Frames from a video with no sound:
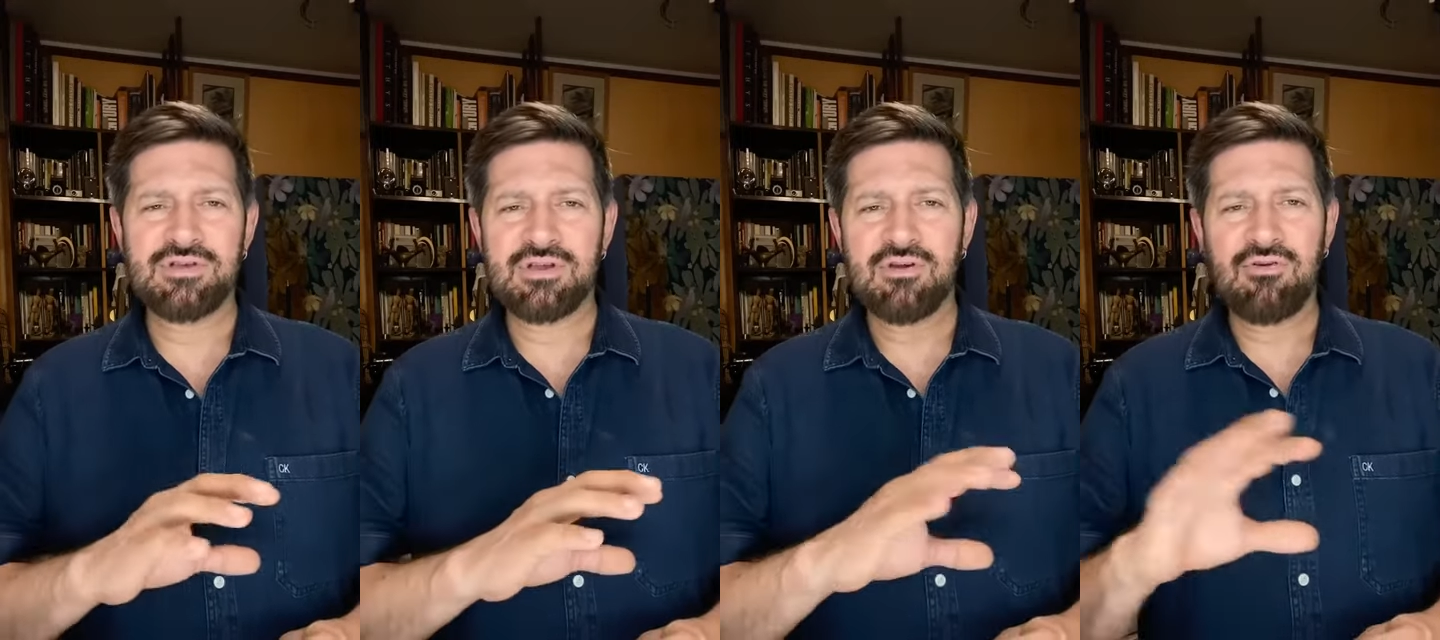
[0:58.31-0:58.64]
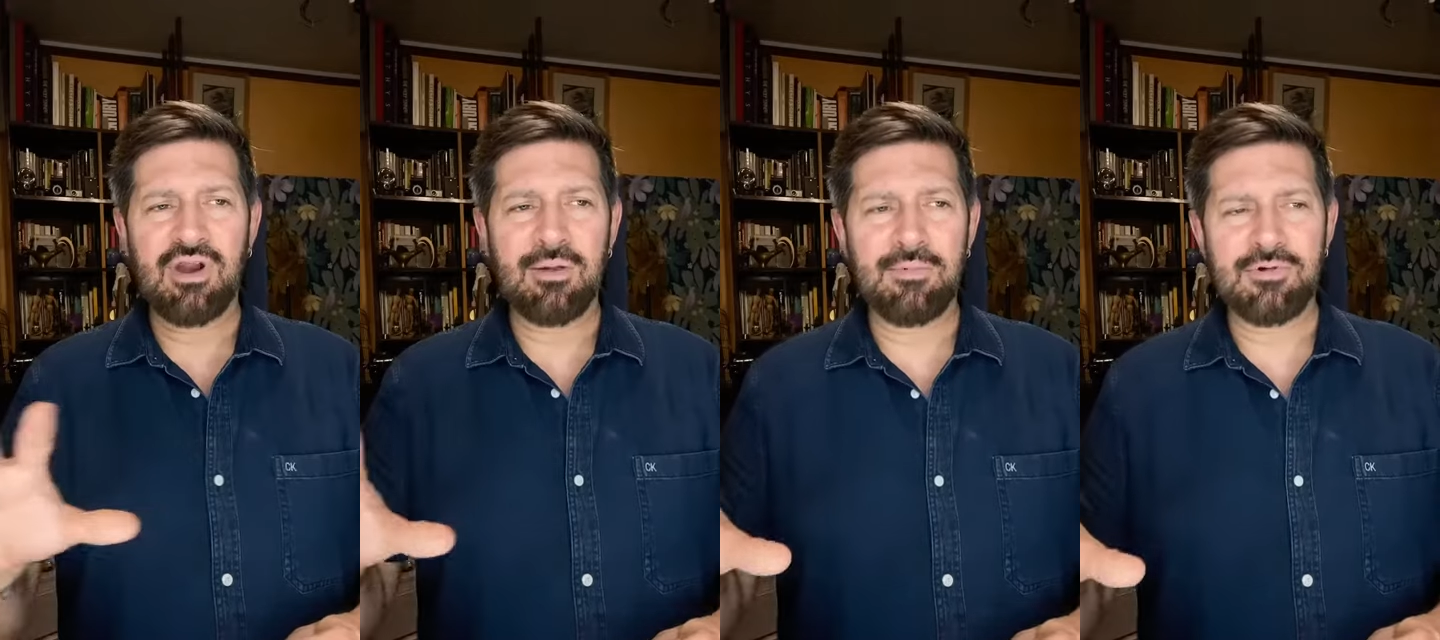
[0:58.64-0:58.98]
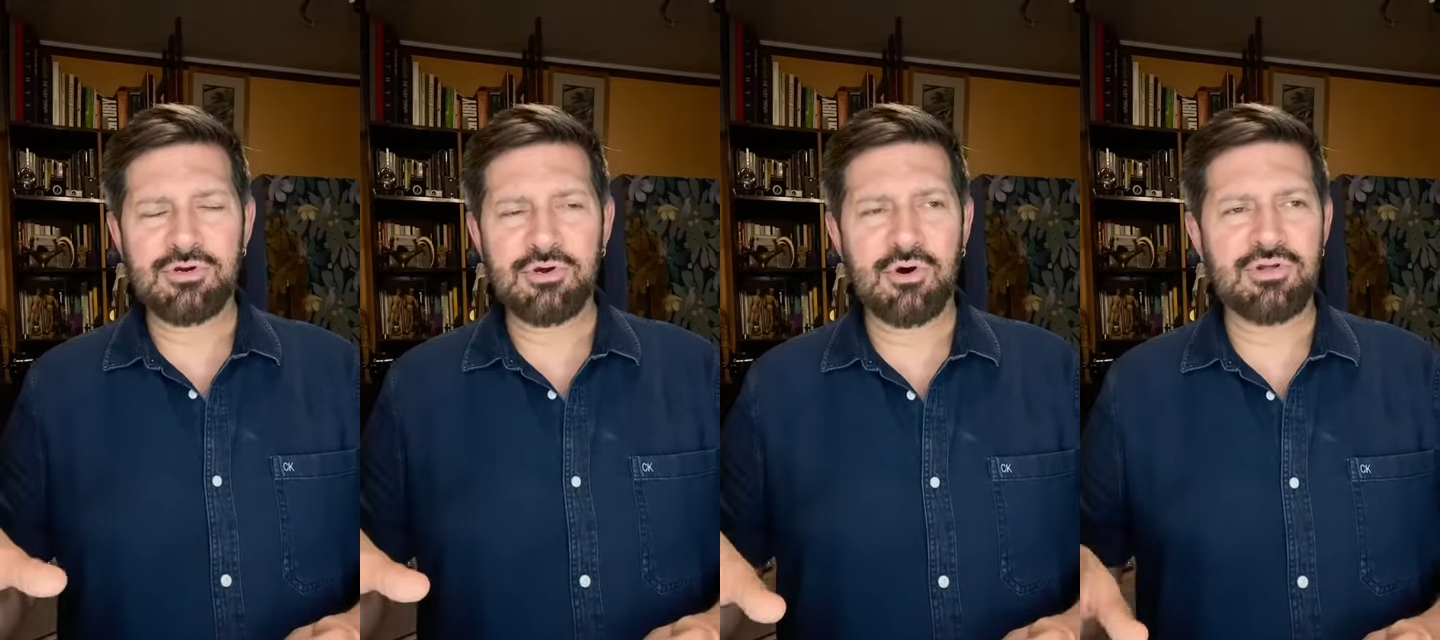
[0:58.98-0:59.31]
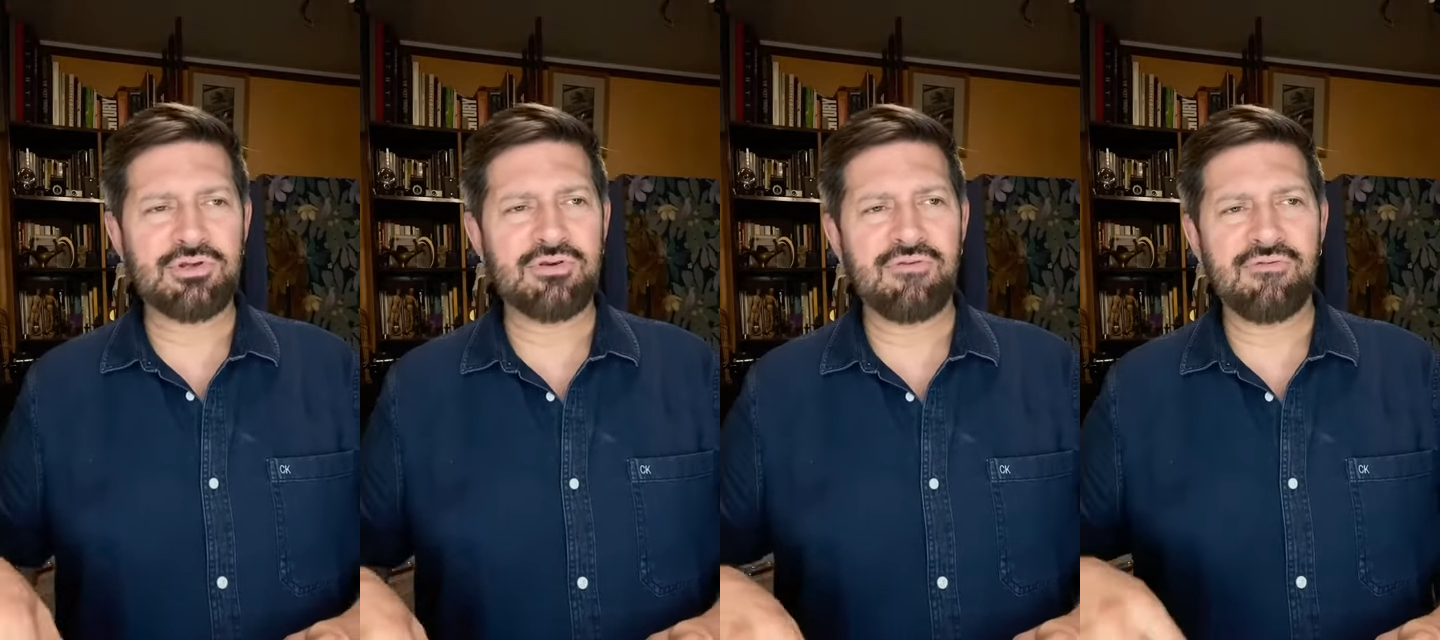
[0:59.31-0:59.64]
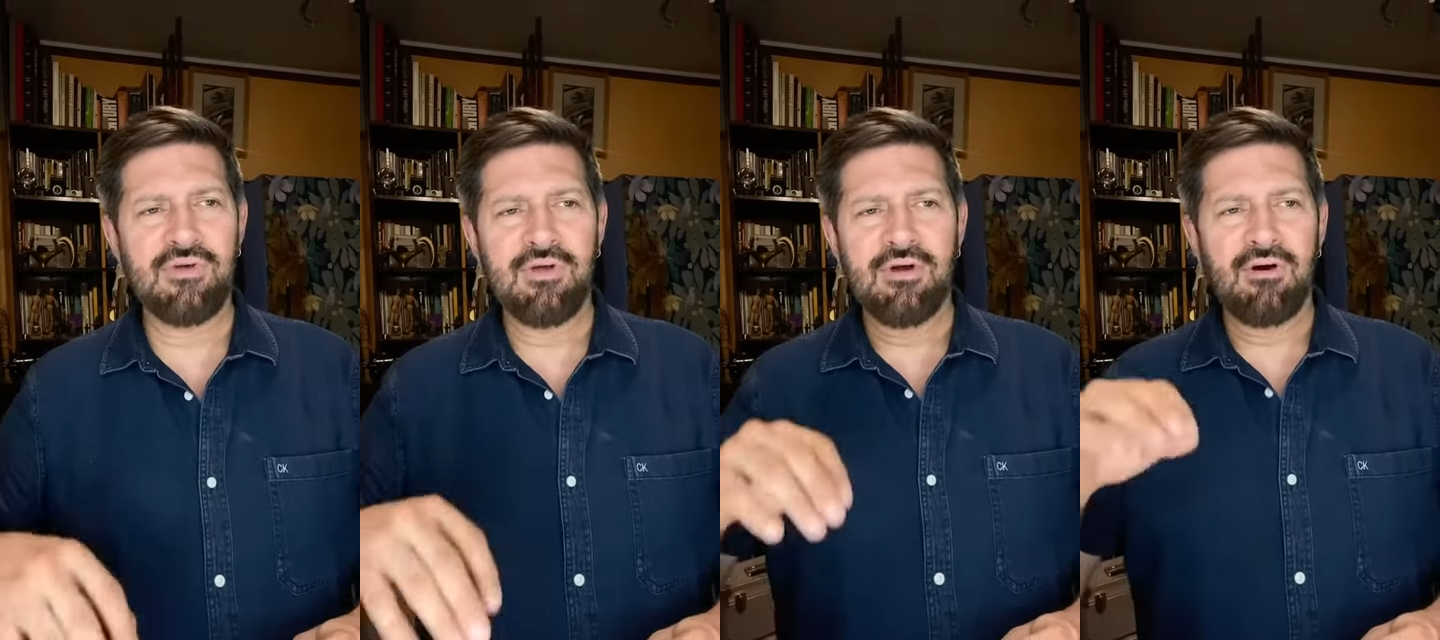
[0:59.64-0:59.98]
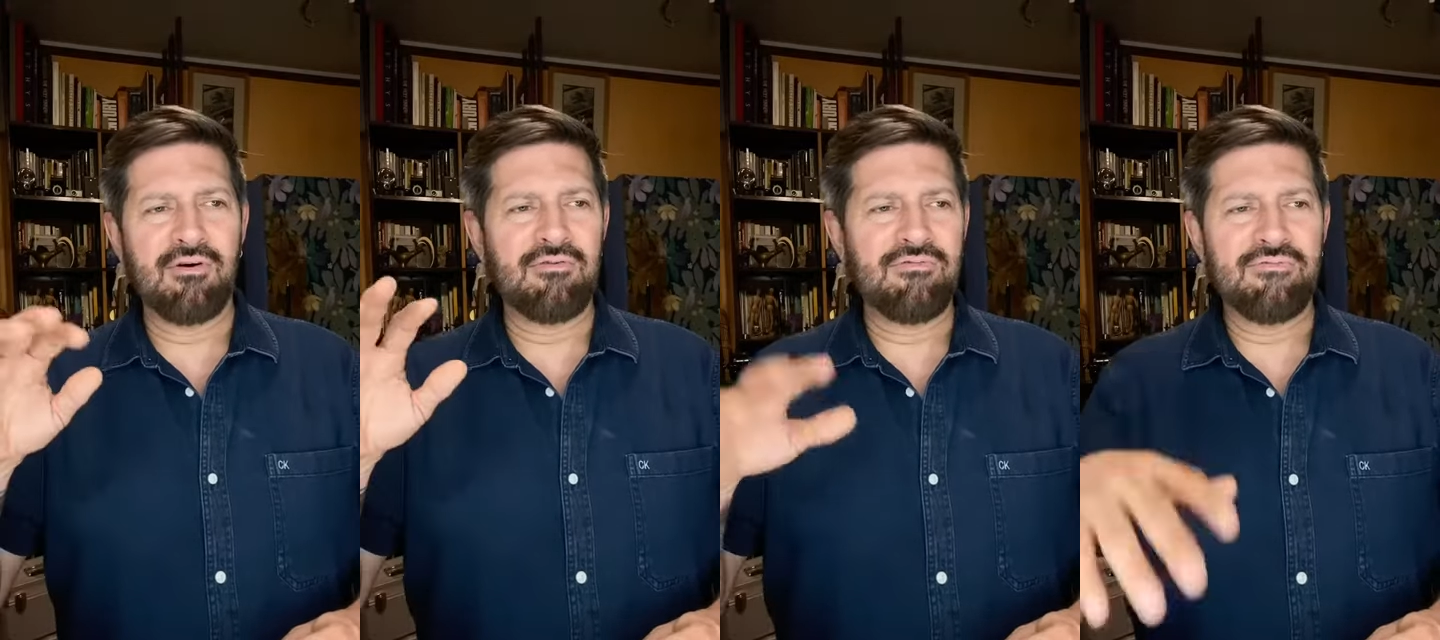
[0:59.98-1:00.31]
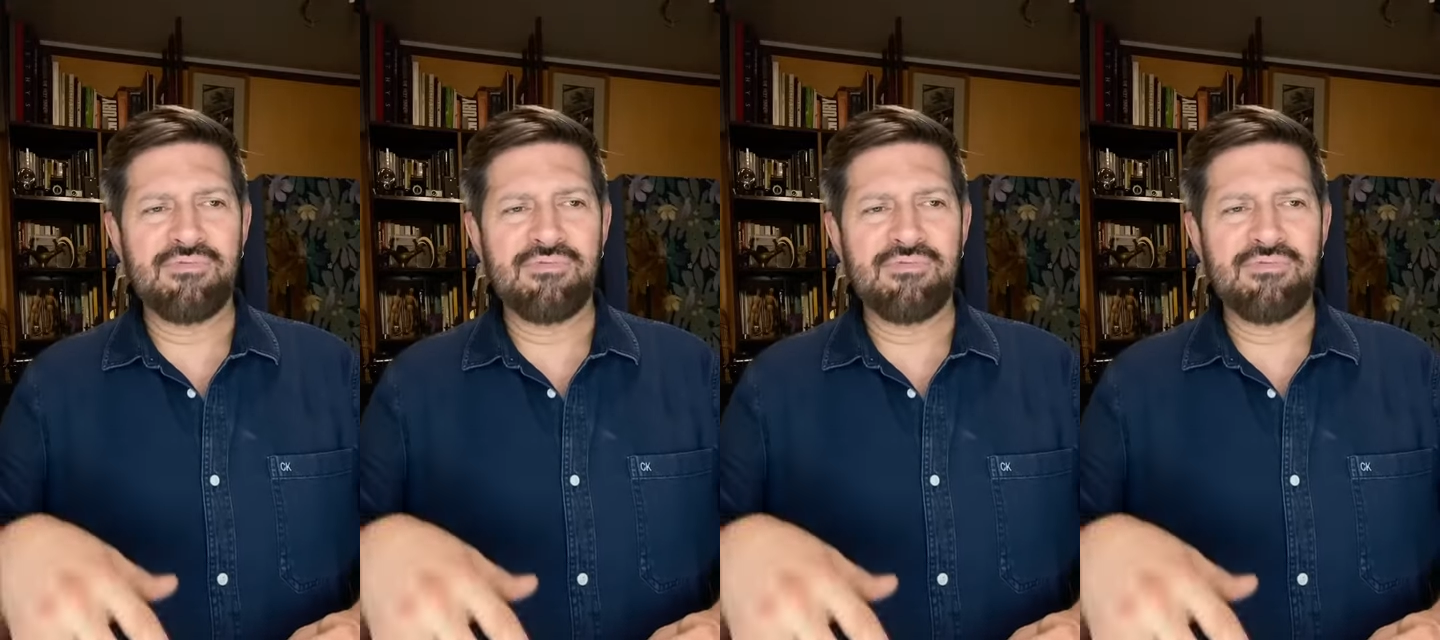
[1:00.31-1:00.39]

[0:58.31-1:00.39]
incredible shots of